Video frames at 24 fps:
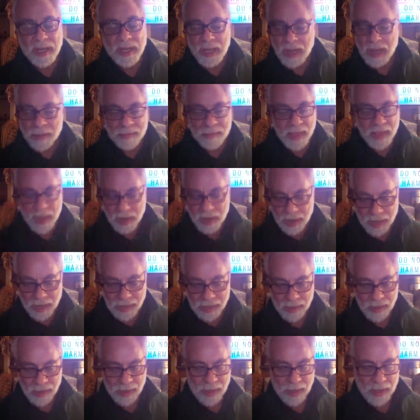And I'm not a,
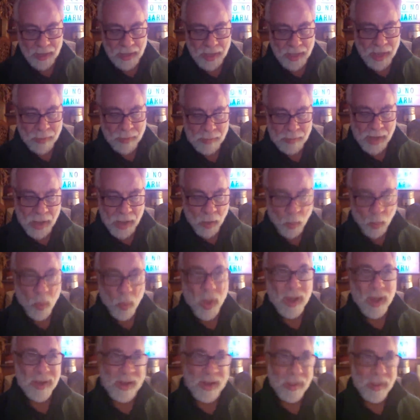I'm not
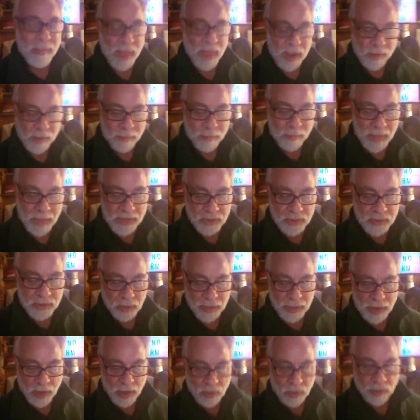one, I'm not a mental
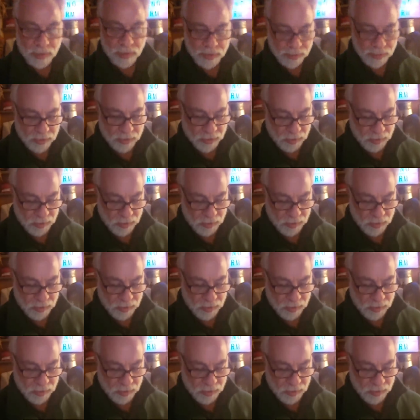health